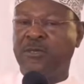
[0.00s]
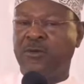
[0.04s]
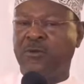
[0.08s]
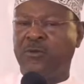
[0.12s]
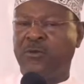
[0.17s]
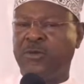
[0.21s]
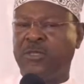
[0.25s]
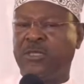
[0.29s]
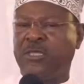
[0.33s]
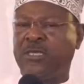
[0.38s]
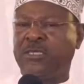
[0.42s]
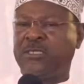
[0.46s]

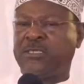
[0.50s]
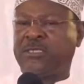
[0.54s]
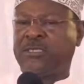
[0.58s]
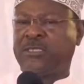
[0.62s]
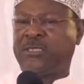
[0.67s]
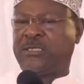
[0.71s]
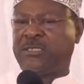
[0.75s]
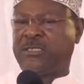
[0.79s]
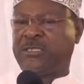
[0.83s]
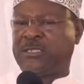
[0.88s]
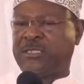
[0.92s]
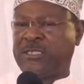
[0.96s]
which is
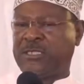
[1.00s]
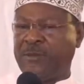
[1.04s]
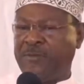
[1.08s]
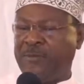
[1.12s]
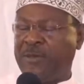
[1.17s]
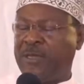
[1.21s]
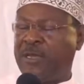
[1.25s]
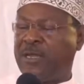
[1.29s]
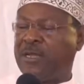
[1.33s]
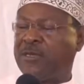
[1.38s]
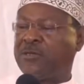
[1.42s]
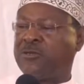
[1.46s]

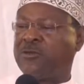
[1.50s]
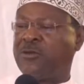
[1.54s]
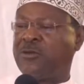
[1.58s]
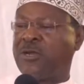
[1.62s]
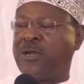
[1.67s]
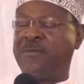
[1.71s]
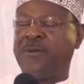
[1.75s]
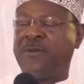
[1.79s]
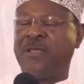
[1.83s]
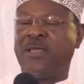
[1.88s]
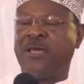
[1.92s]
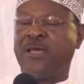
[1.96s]
similar to
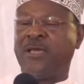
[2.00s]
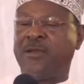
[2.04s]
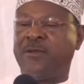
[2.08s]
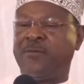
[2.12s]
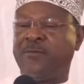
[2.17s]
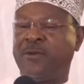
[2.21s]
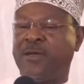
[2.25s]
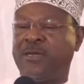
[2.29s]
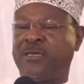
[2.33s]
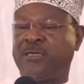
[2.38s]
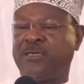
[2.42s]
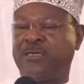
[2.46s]
Ramadan,
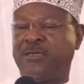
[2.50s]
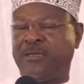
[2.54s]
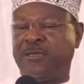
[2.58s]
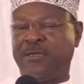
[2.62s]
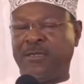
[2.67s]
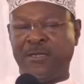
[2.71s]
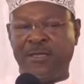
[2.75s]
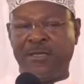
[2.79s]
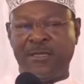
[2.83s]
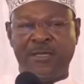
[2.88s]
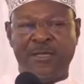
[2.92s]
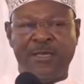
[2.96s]
but
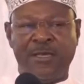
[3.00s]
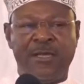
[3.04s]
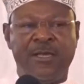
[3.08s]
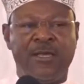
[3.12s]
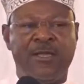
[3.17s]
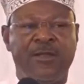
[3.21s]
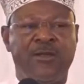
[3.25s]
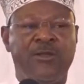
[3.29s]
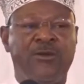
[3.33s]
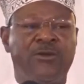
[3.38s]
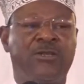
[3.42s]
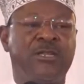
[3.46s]

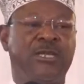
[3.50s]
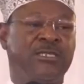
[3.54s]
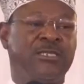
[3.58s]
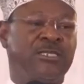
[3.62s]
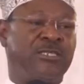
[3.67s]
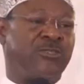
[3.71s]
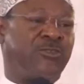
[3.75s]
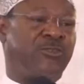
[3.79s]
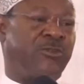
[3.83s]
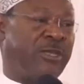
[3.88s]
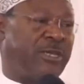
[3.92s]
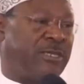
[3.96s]
not as
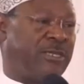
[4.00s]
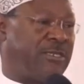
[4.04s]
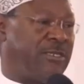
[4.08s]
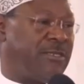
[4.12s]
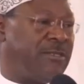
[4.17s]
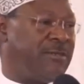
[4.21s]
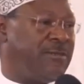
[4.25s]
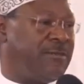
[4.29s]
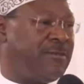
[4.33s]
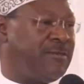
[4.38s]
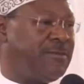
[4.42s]
strict.